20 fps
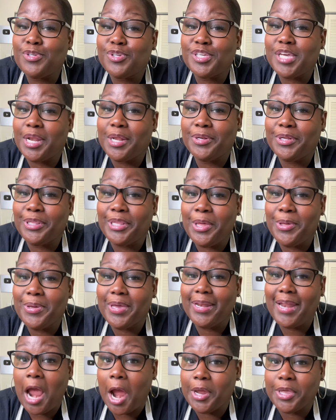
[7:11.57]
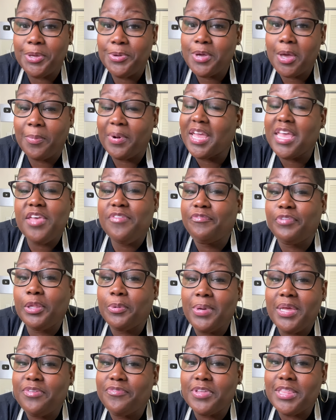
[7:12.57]
shout out to Logan, our cucumber
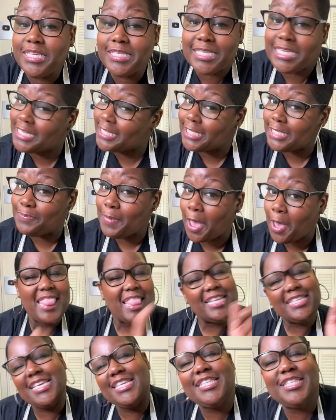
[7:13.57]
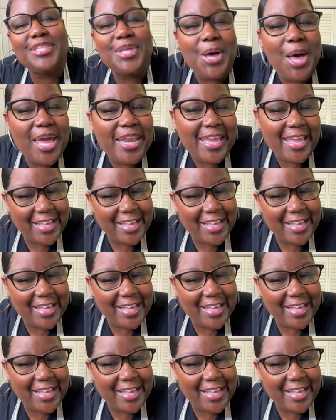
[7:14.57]
influencer for this inspo. Let's get started.